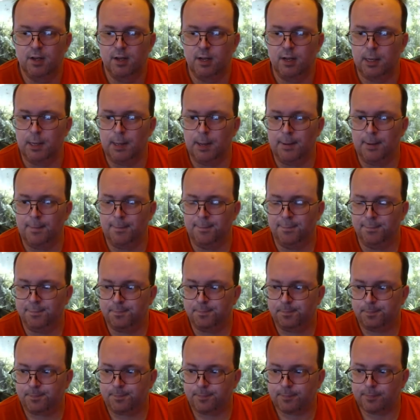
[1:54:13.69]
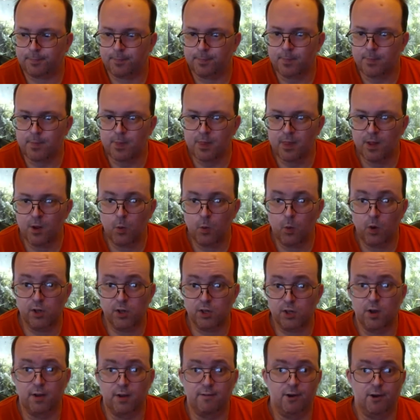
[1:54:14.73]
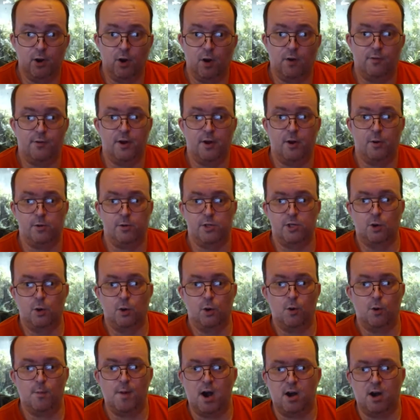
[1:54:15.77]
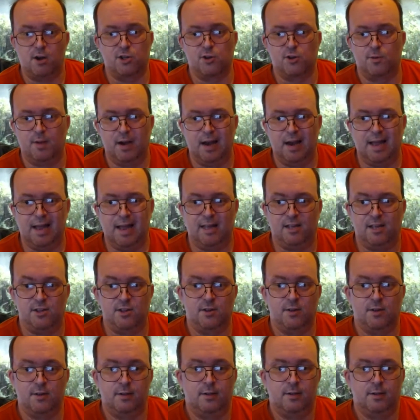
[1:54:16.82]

Worst I ever got off her was claw marks on my legs,